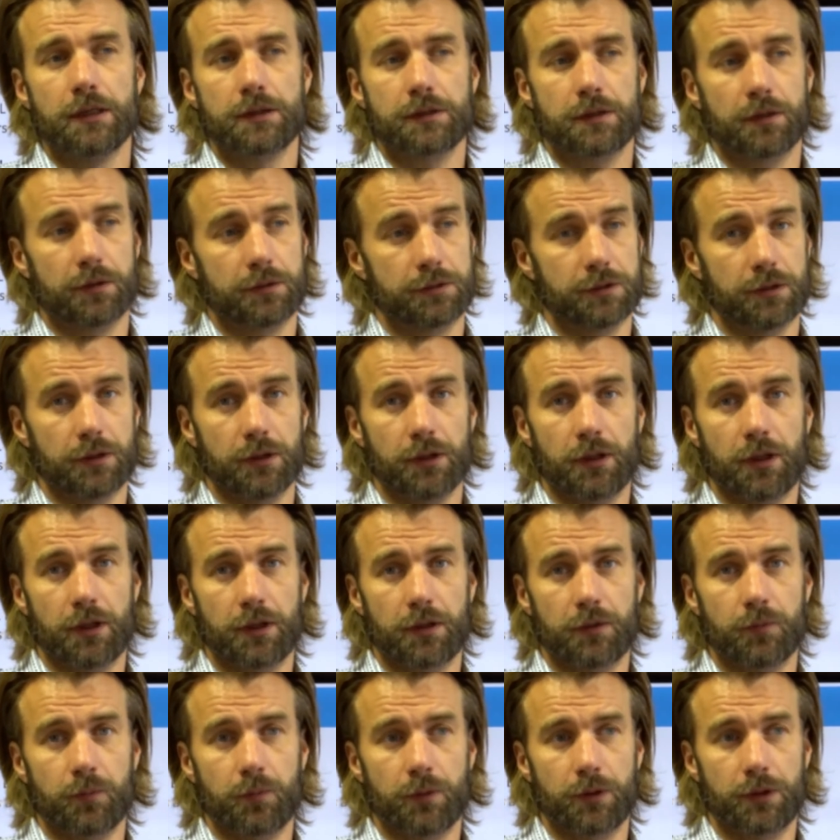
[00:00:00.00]
So there's a
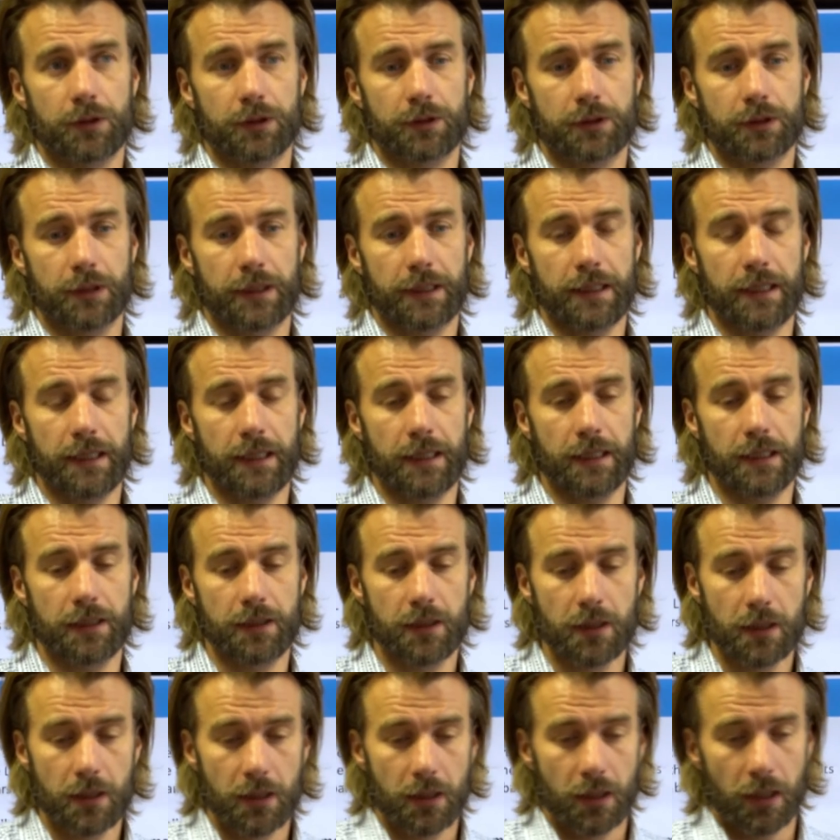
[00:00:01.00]
lot of work
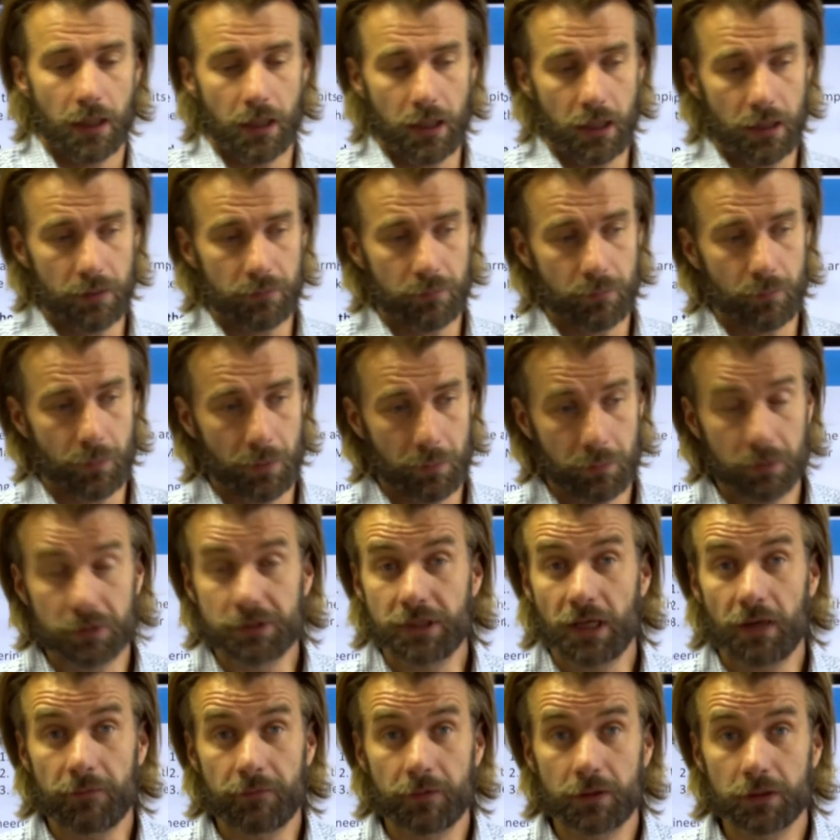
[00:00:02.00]
ahead. We will
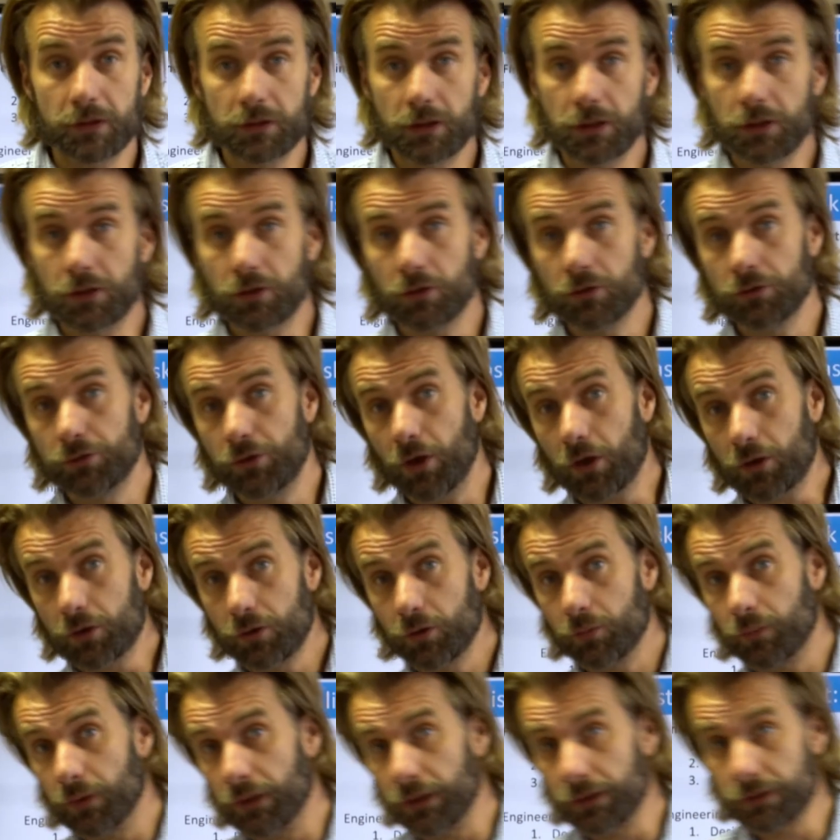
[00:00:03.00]
definitely
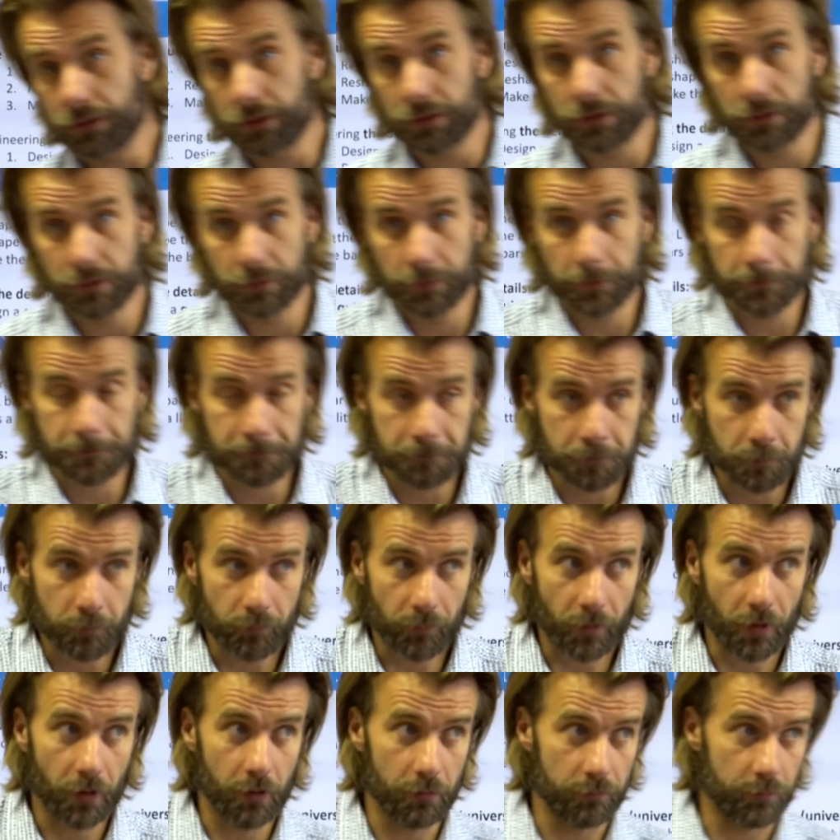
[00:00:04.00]
document
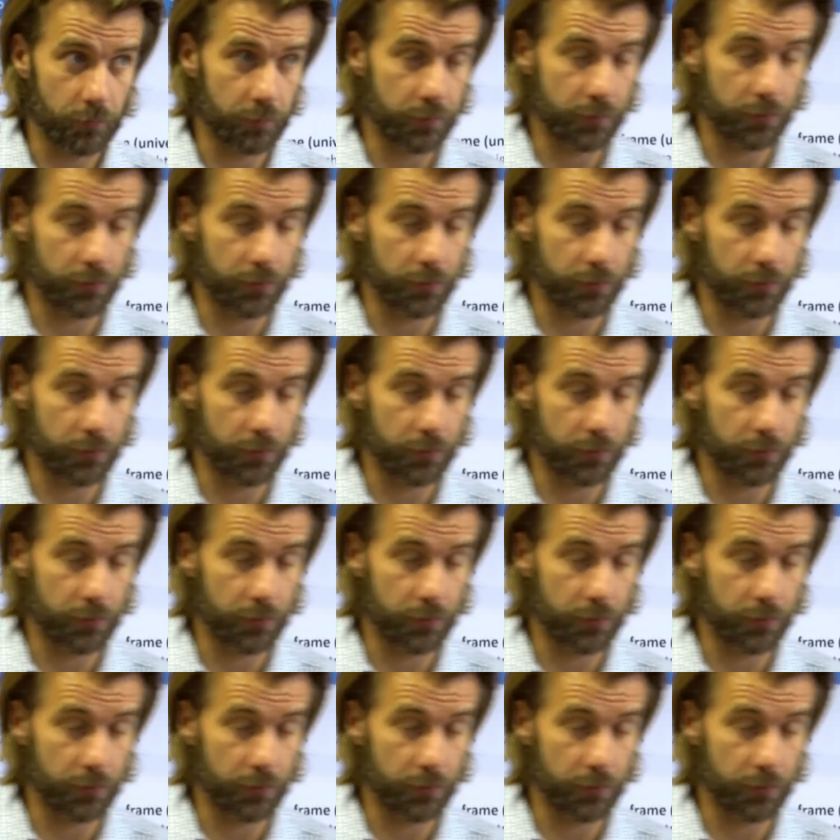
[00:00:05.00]
our